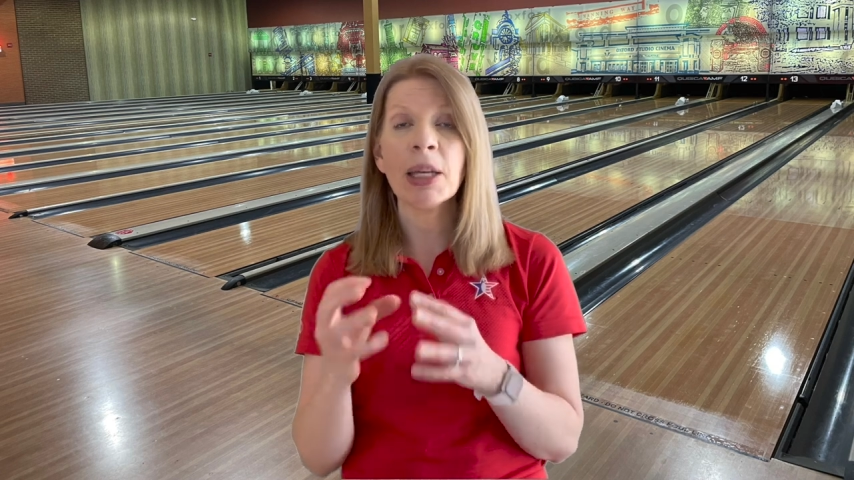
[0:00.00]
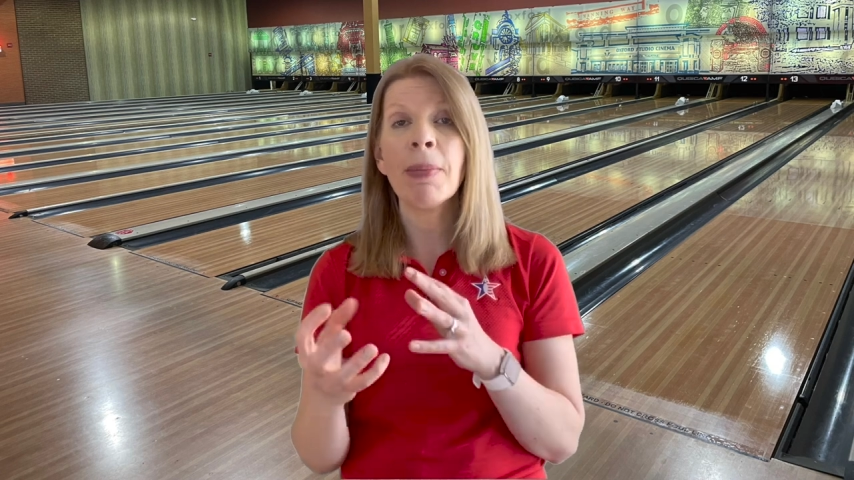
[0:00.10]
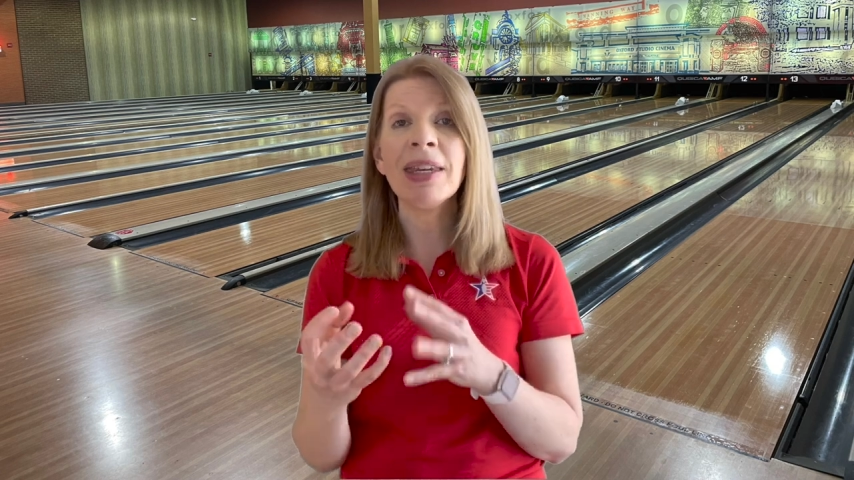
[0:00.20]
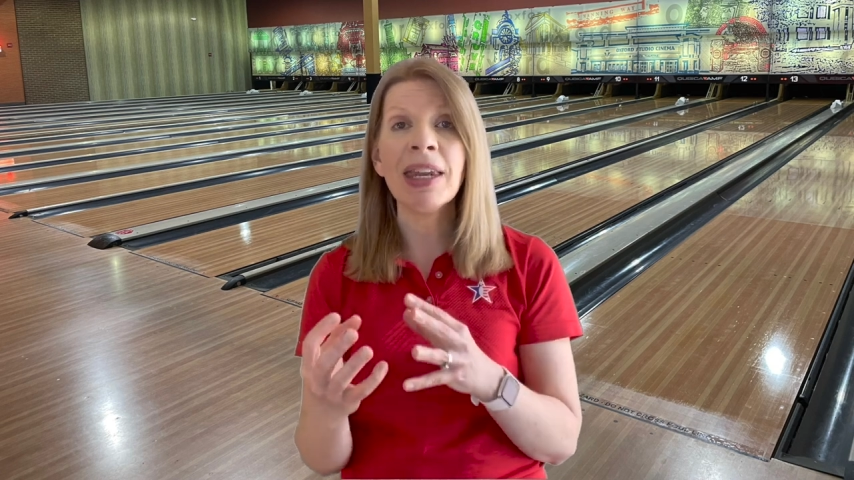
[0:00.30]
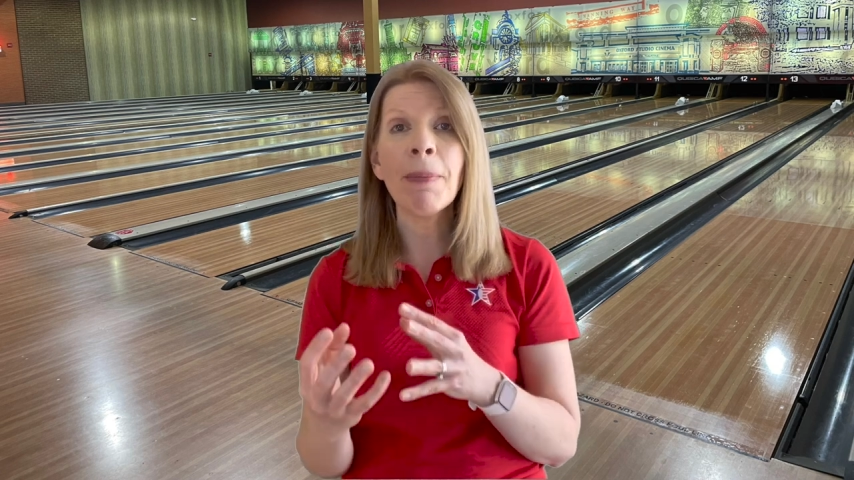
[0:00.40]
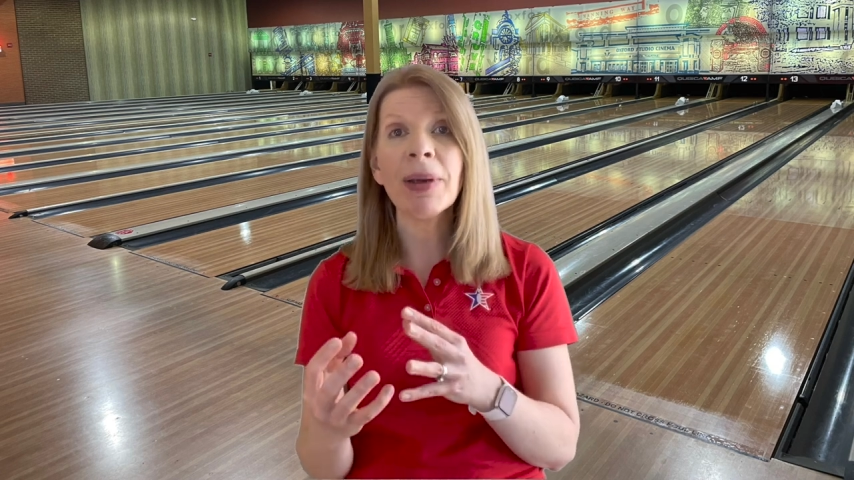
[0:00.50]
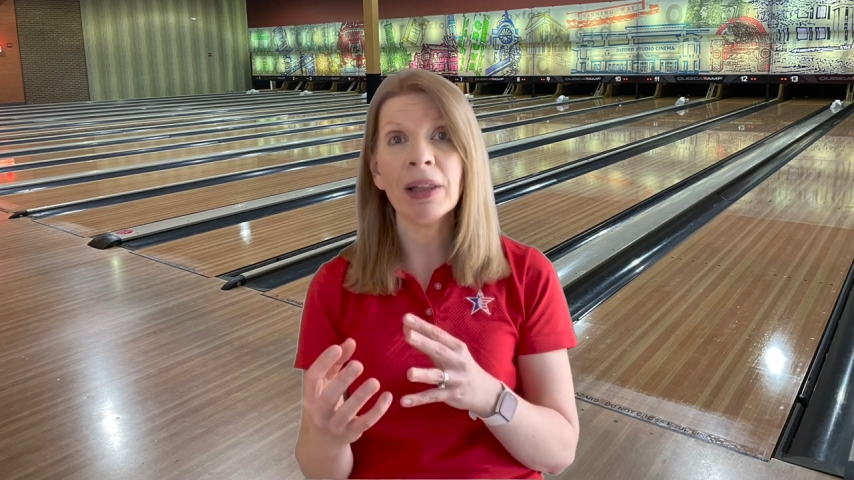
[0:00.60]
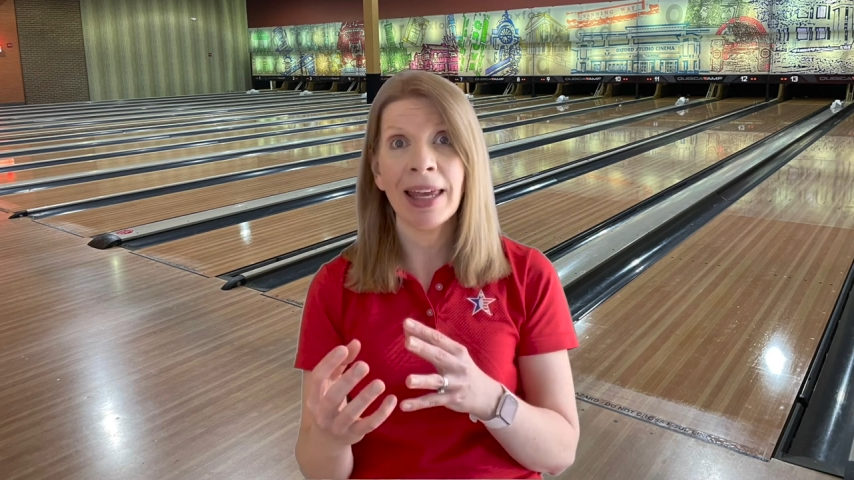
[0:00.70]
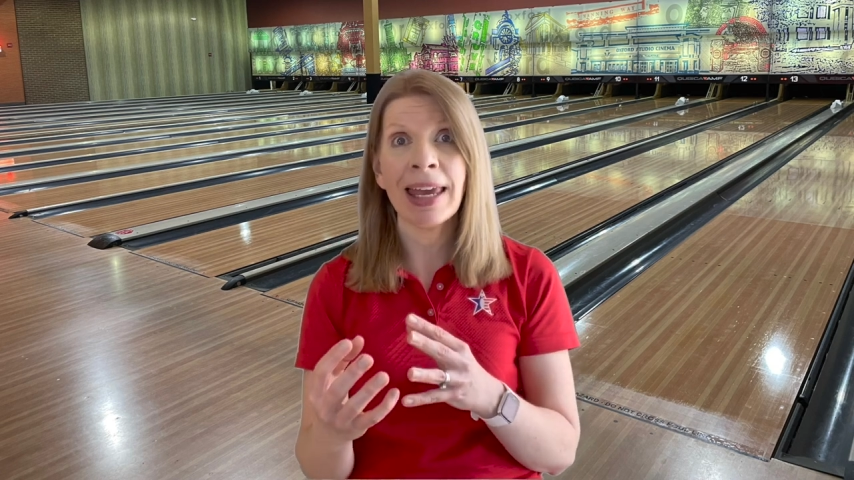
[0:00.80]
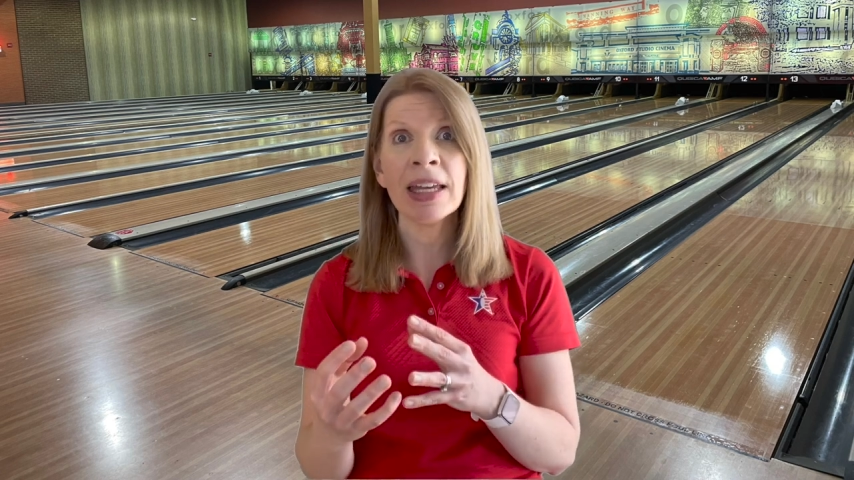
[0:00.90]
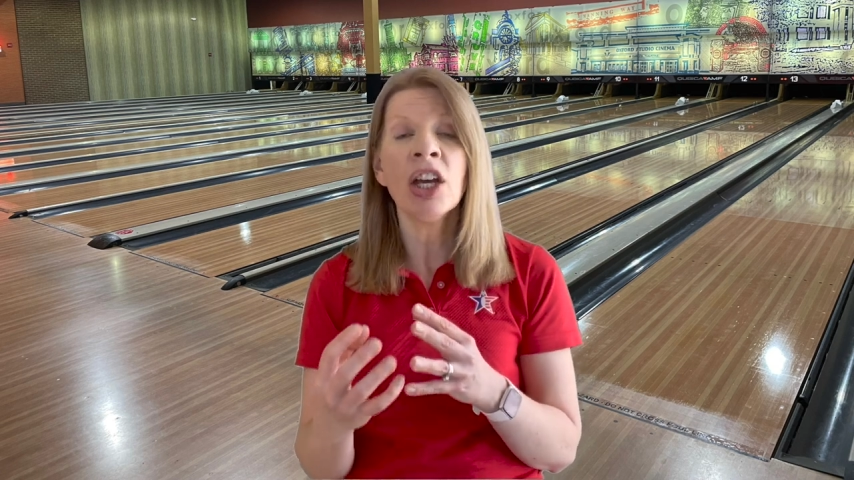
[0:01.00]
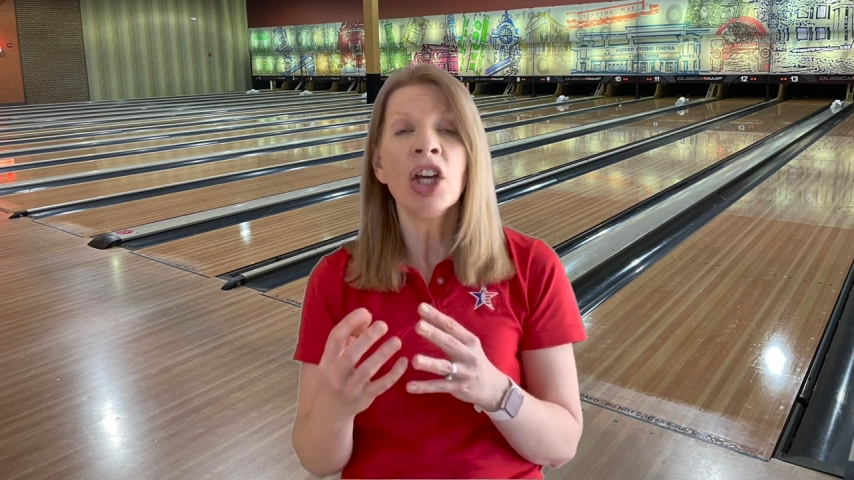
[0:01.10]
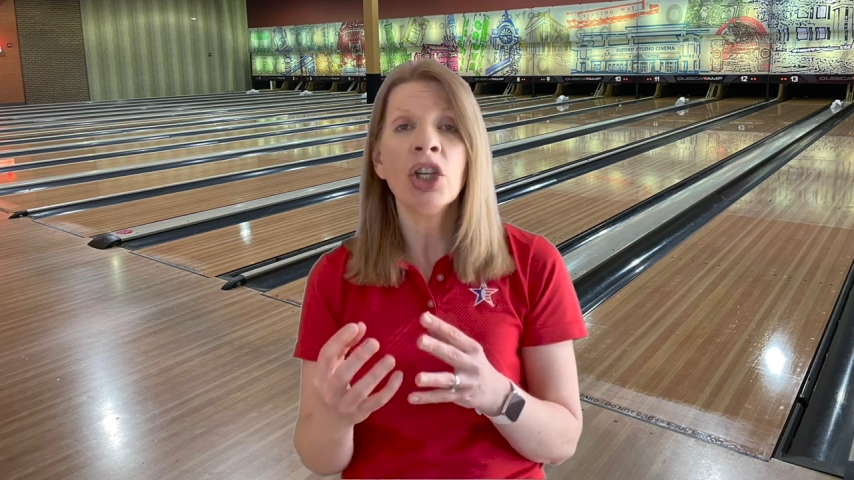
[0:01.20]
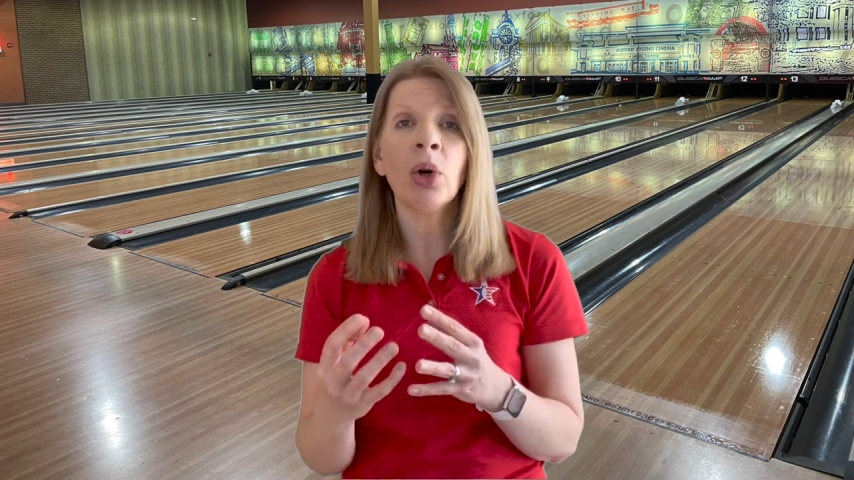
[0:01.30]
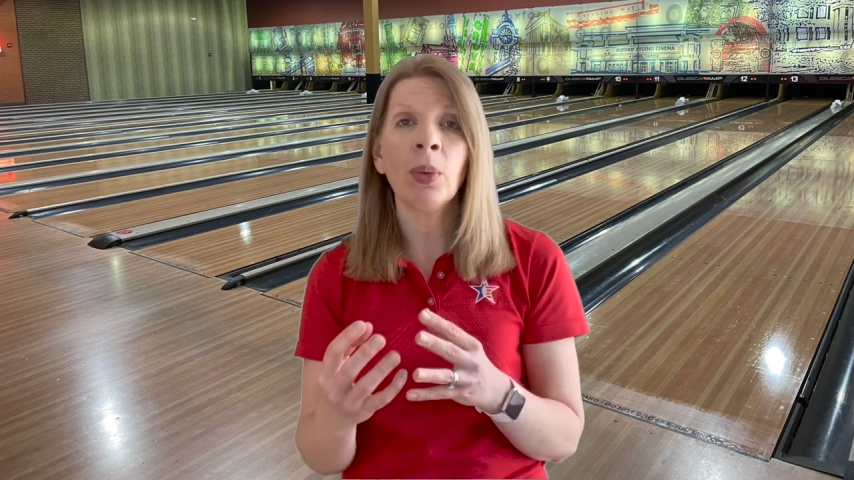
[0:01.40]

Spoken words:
manipulate your